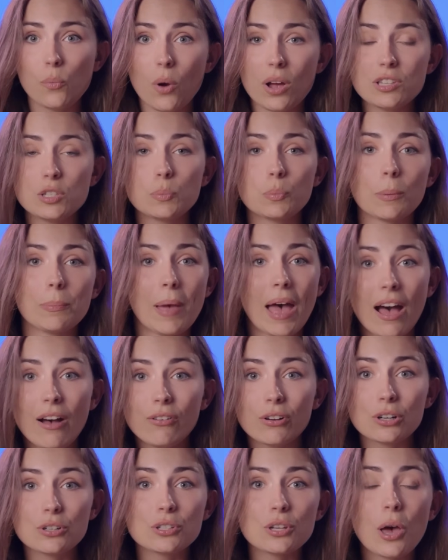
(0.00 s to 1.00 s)
wants
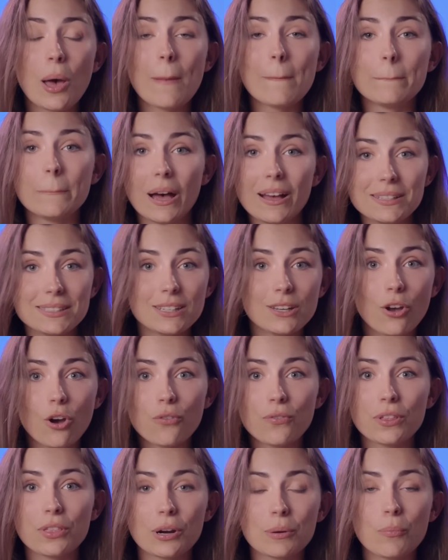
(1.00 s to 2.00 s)
propellers buzzing
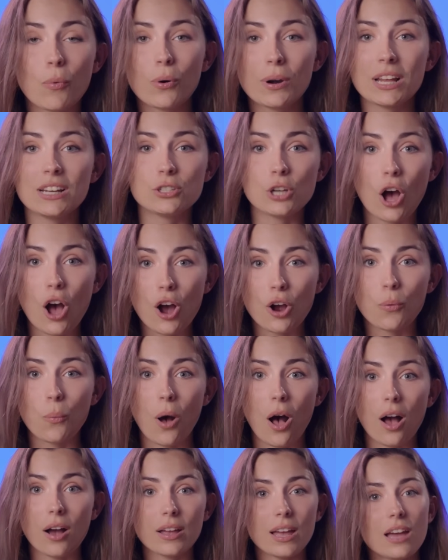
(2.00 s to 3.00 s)
over their morning dog
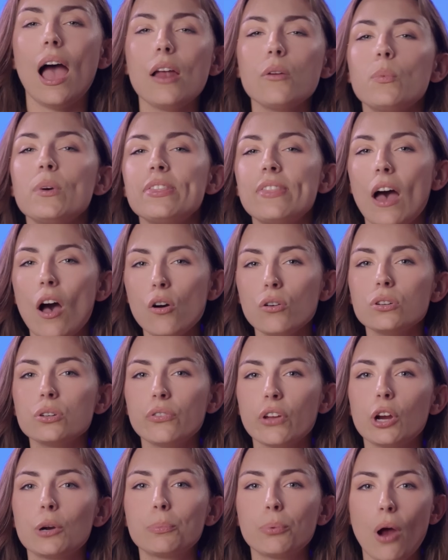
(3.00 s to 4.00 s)
walk. And without
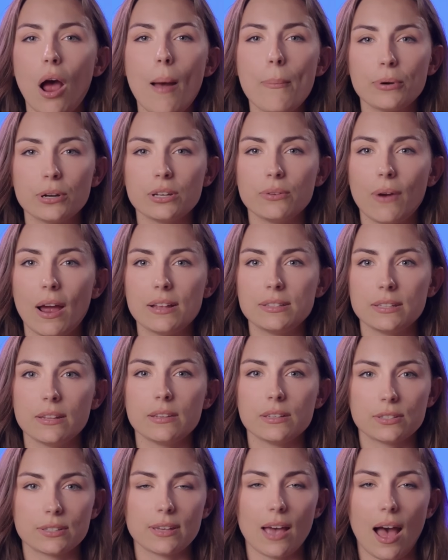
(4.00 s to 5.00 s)
clear property rights in
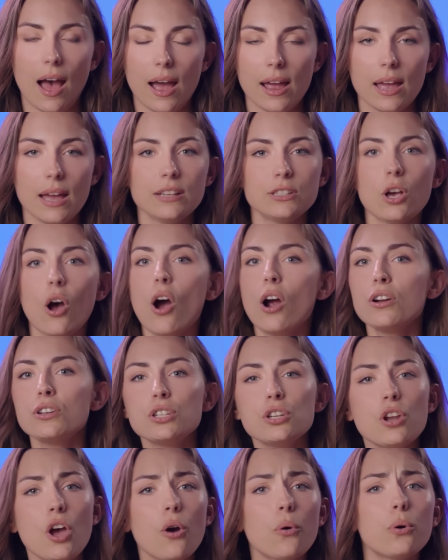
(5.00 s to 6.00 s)
the sky, it's hard
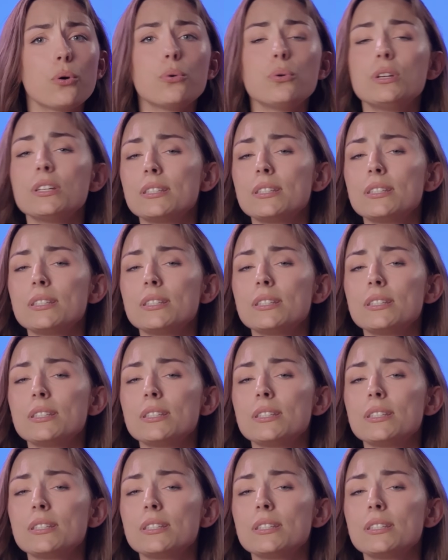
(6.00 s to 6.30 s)
to know who